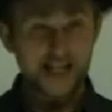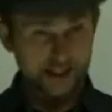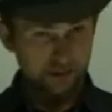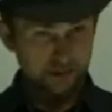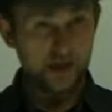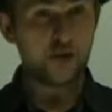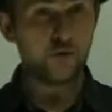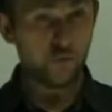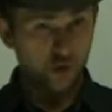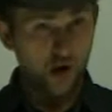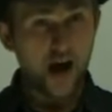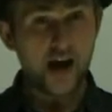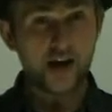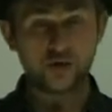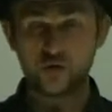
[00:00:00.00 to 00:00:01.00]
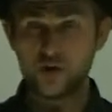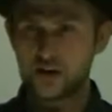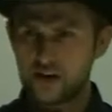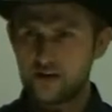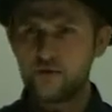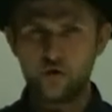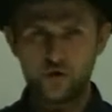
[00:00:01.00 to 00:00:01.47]
And I explained
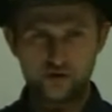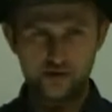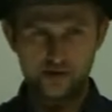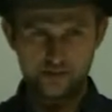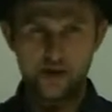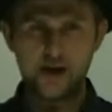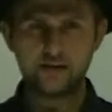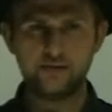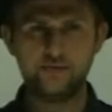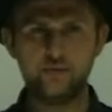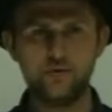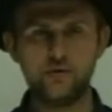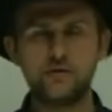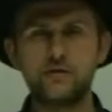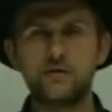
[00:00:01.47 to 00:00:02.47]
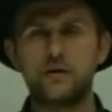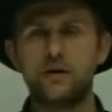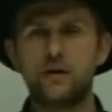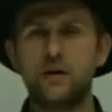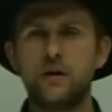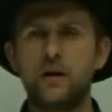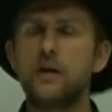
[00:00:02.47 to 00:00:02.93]
why, so I give her these
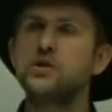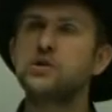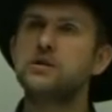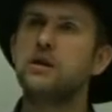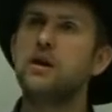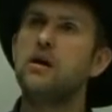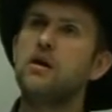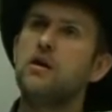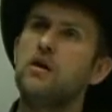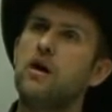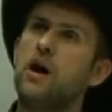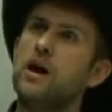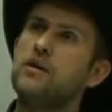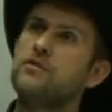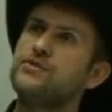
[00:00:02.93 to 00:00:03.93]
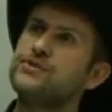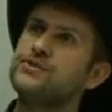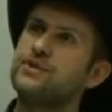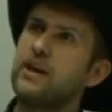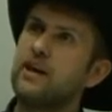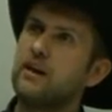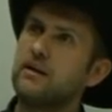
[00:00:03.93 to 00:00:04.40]
metaphors, and she's like, oh,
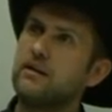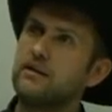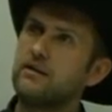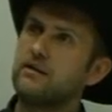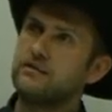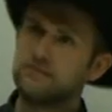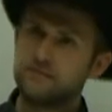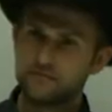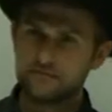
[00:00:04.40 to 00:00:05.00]
I understand.